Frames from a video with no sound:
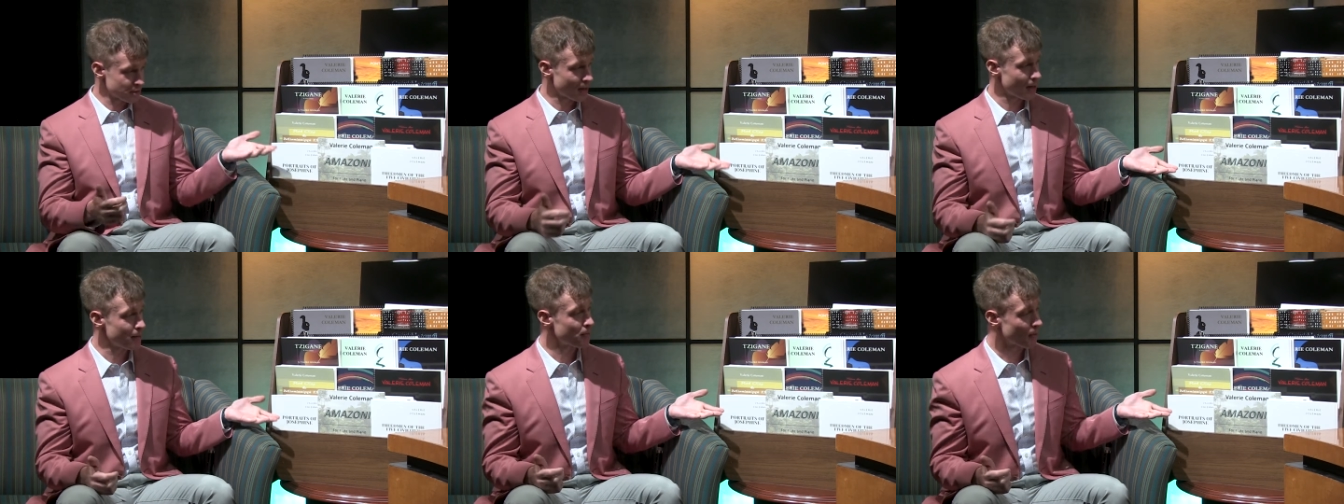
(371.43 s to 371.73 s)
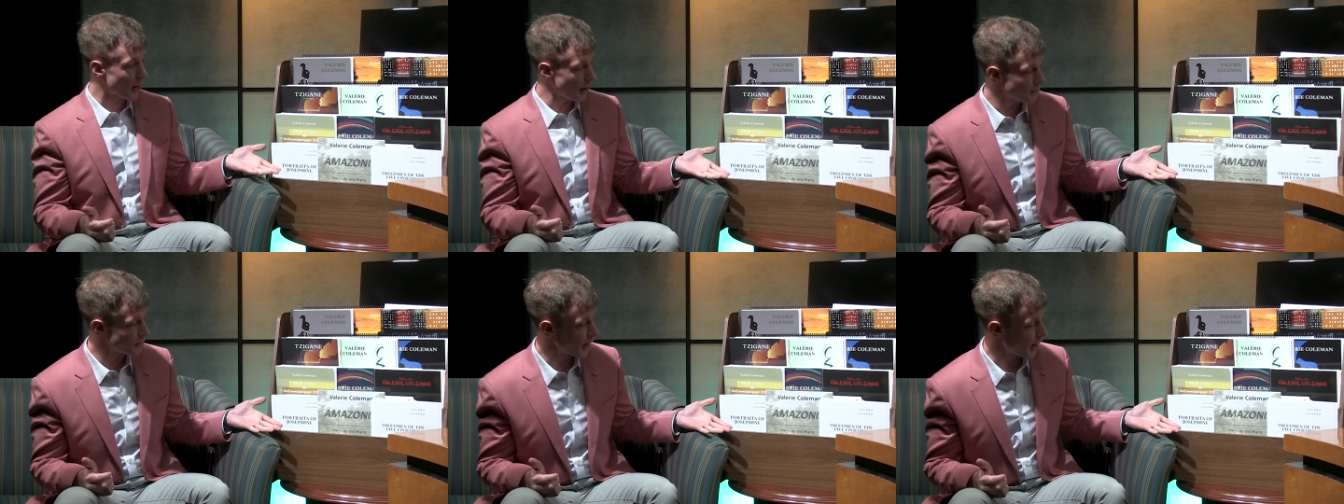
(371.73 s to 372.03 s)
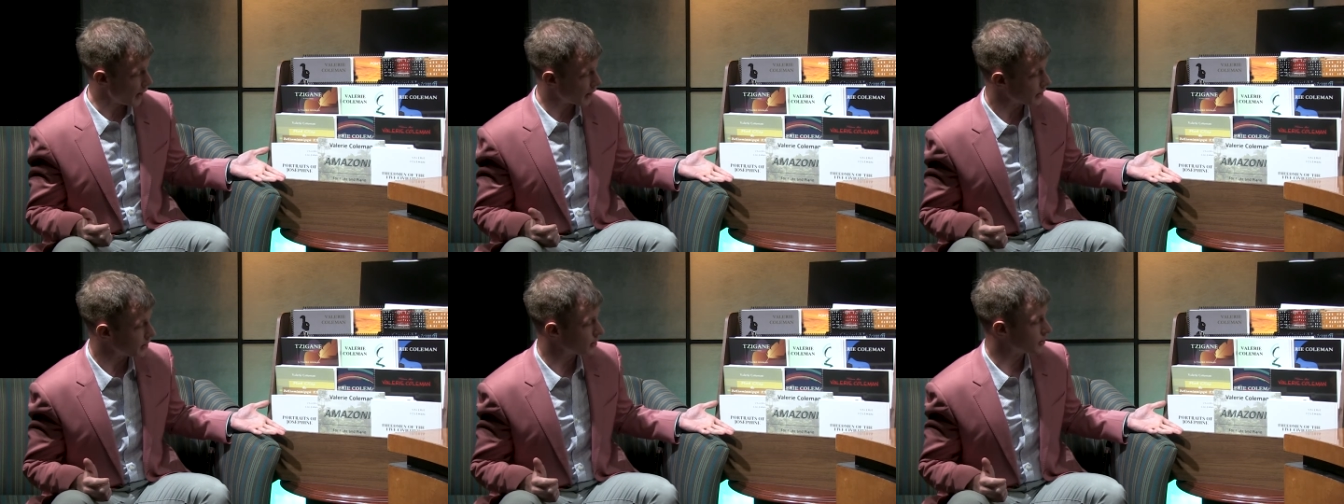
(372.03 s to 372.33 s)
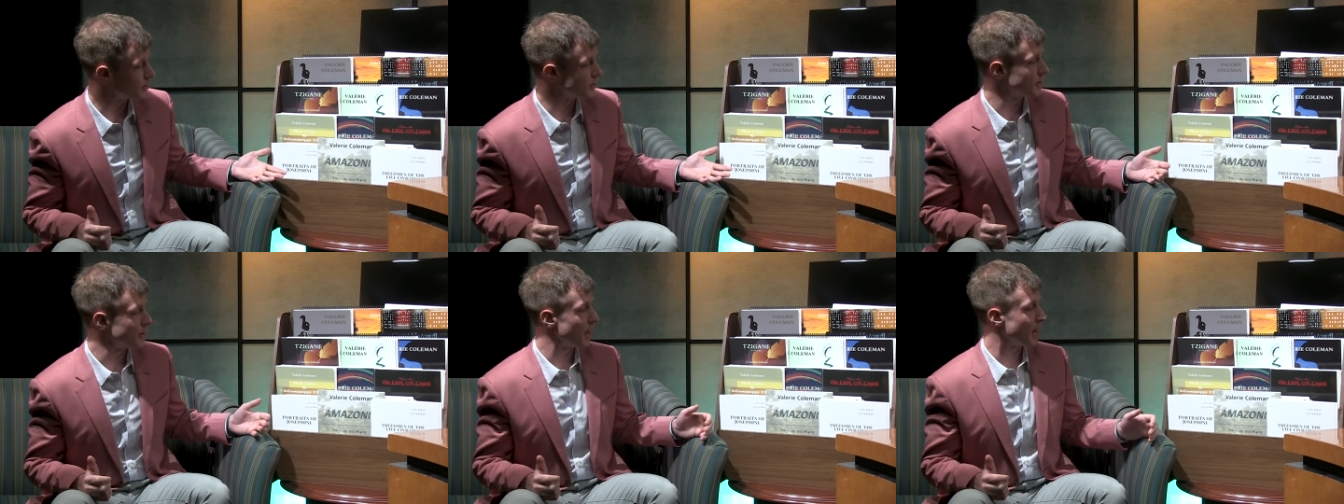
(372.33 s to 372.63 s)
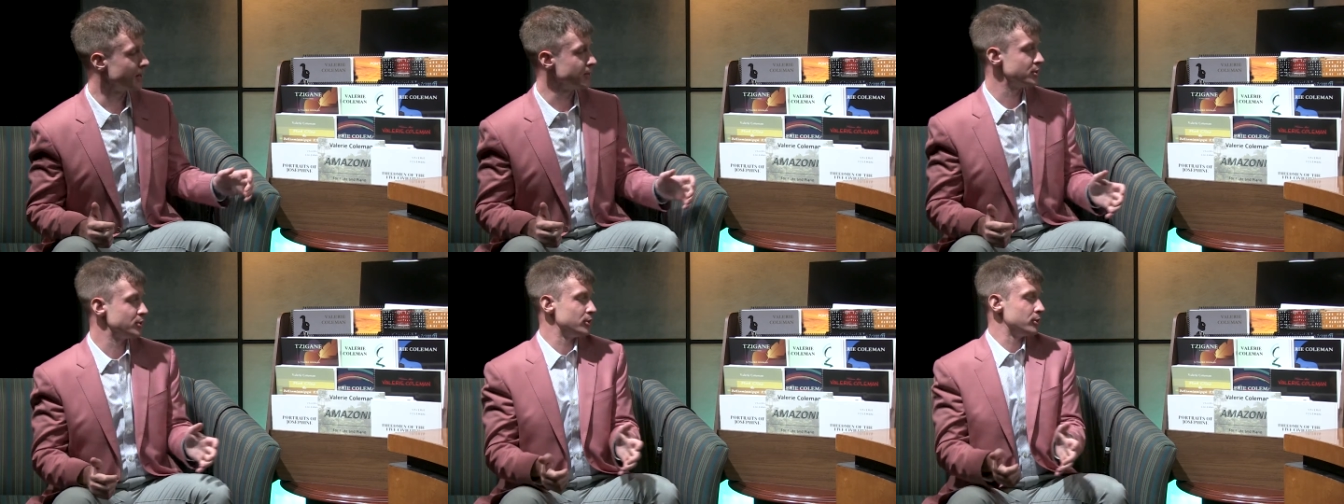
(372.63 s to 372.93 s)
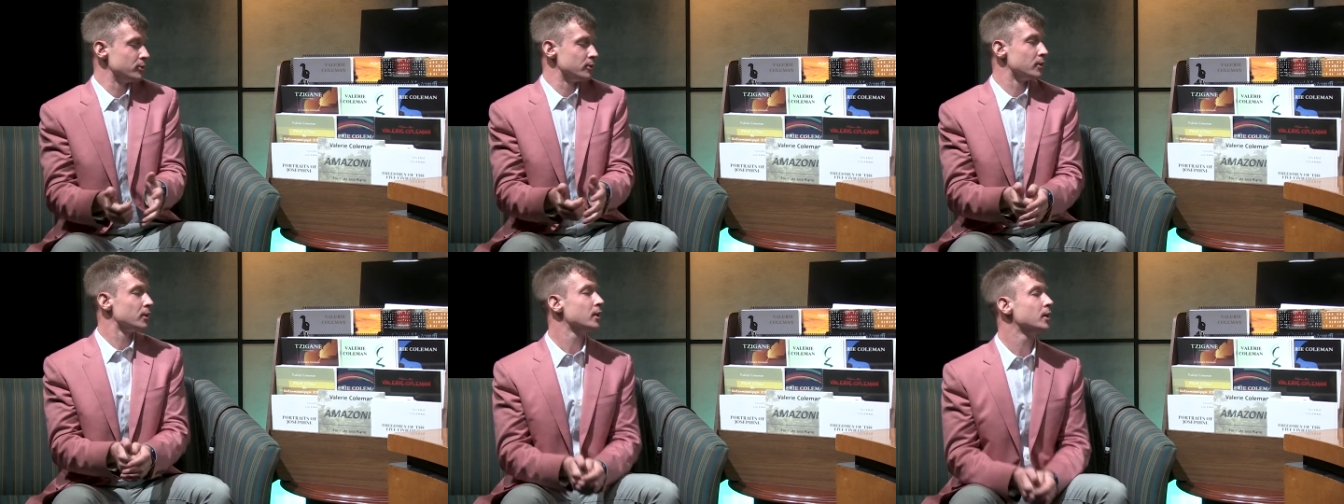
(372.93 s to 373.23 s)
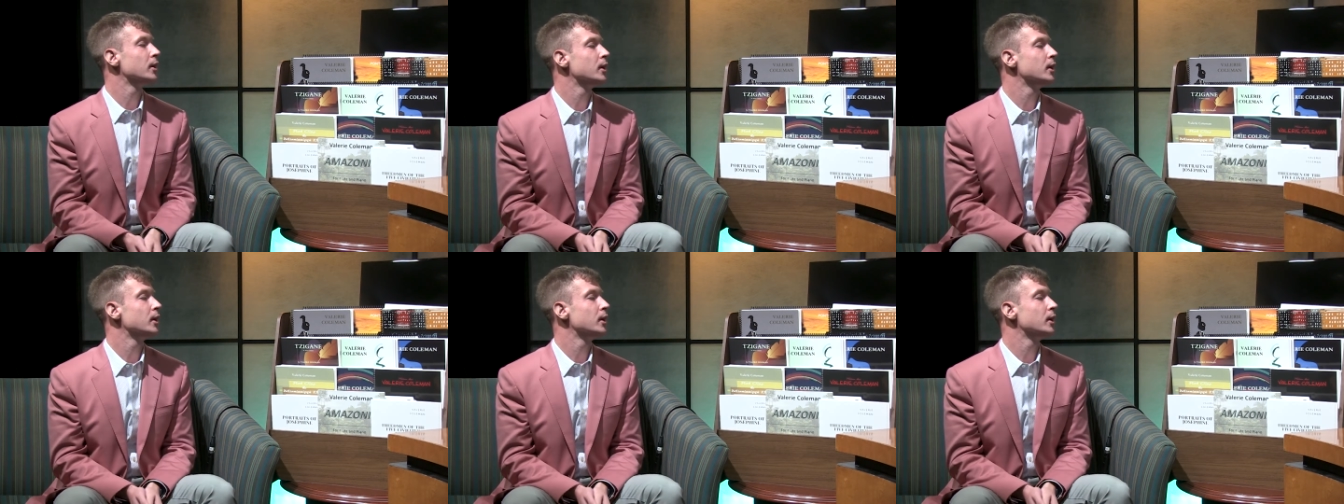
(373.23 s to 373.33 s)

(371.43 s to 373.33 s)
So I brought that here today to